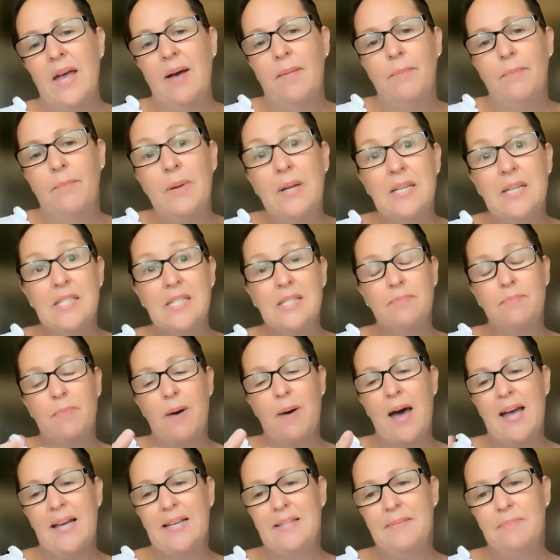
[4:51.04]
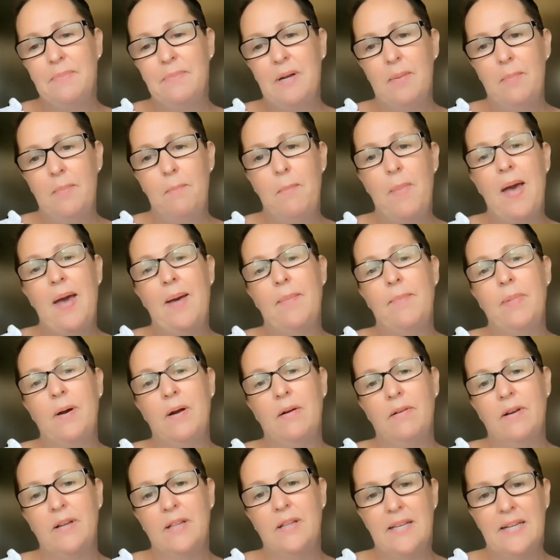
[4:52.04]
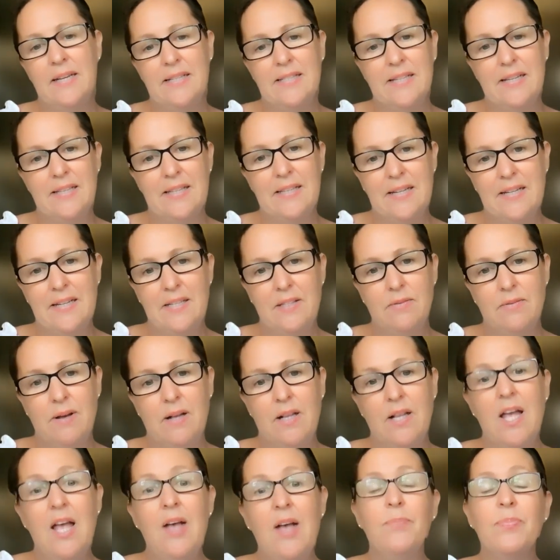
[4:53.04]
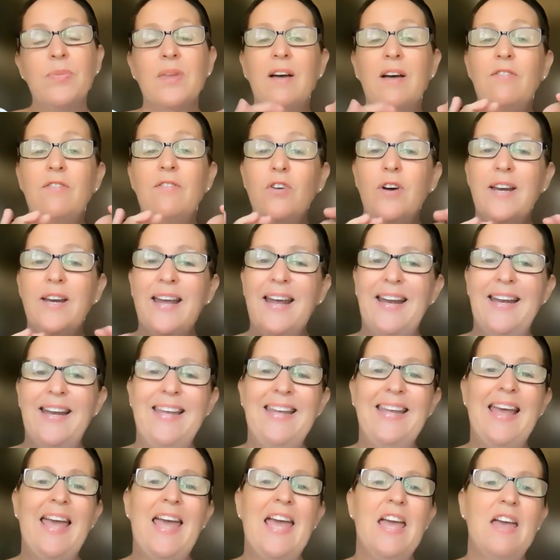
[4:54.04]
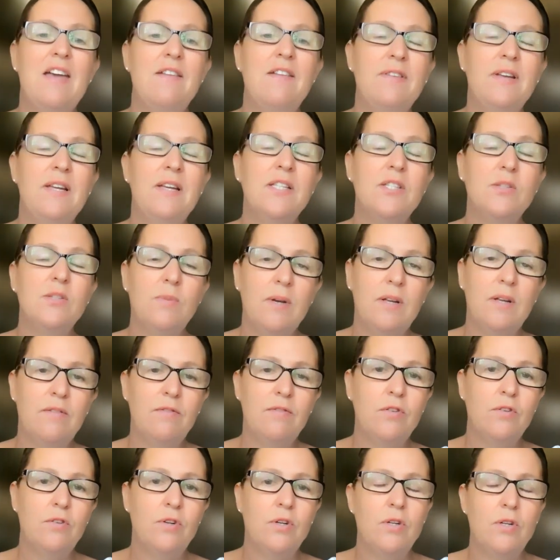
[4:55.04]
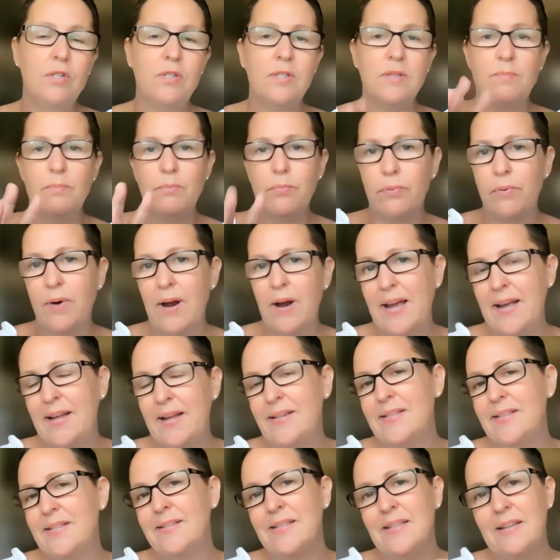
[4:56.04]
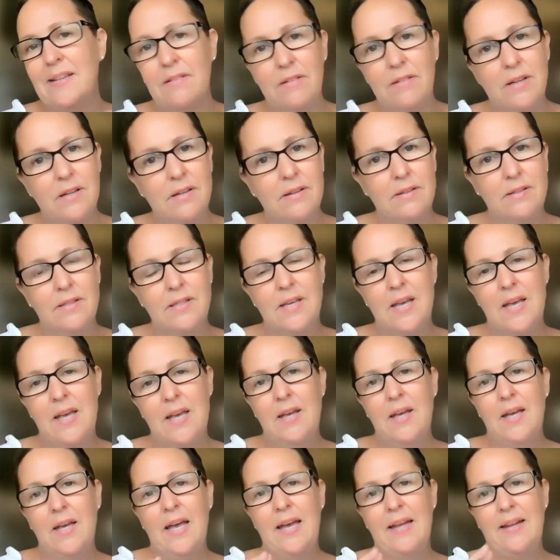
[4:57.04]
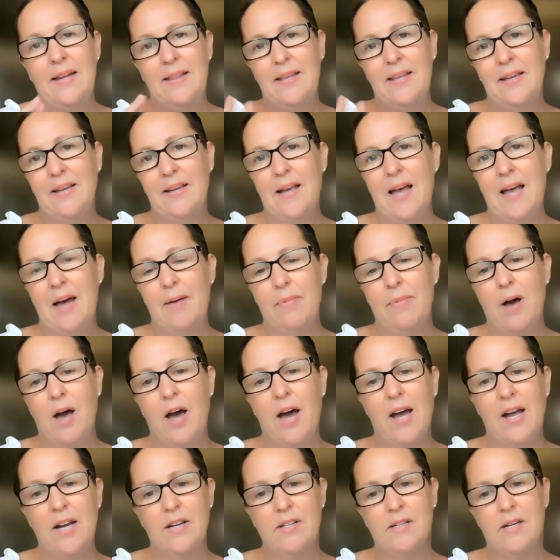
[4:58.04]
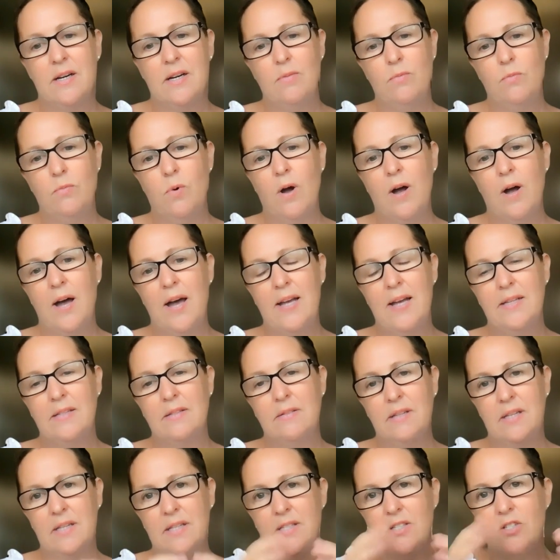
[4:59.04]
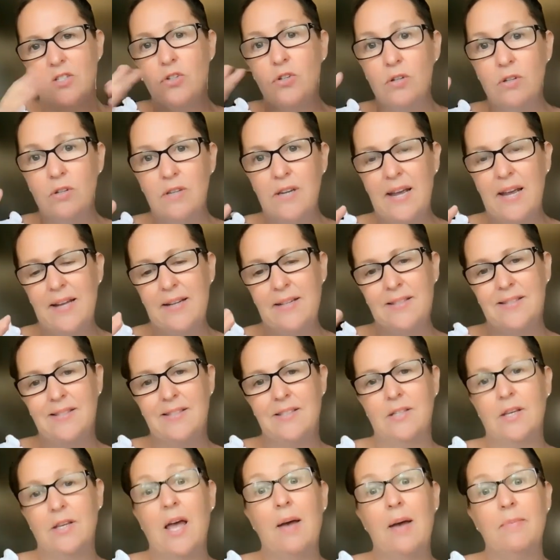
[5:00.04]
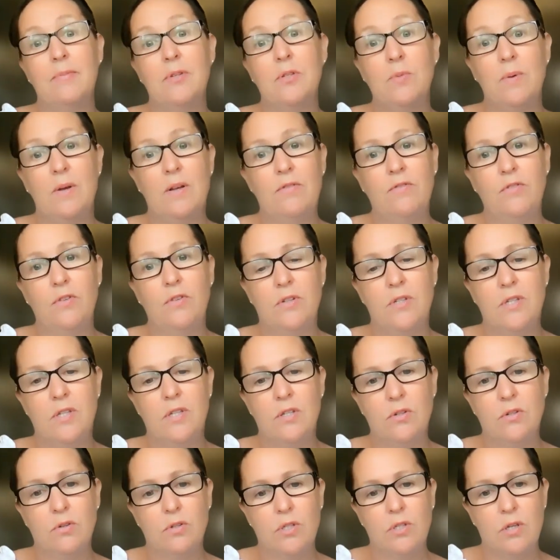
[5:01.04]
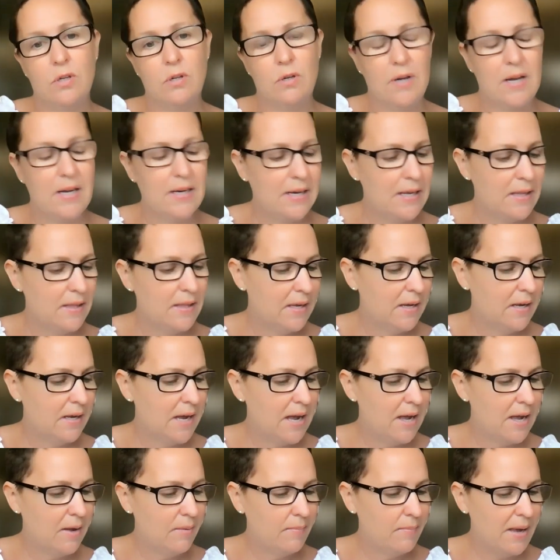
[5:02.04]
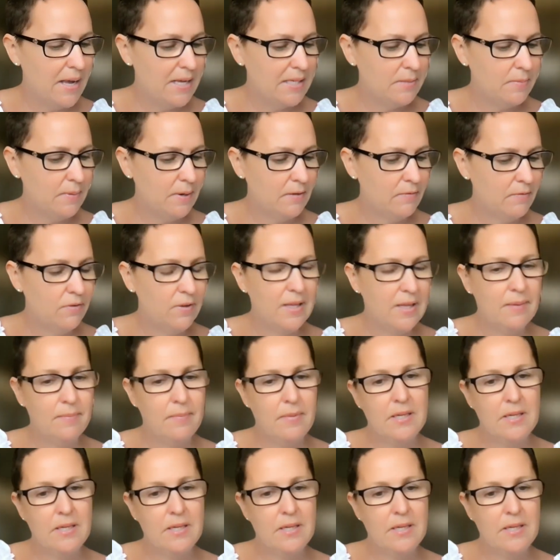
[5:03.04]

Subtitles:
bit of spice, bit of pepper and things like that as well. Avoid any heavy sweet foods, breads, cereals, anything carbohydrate wise that's too dense. Sweet foods is also another aspect for them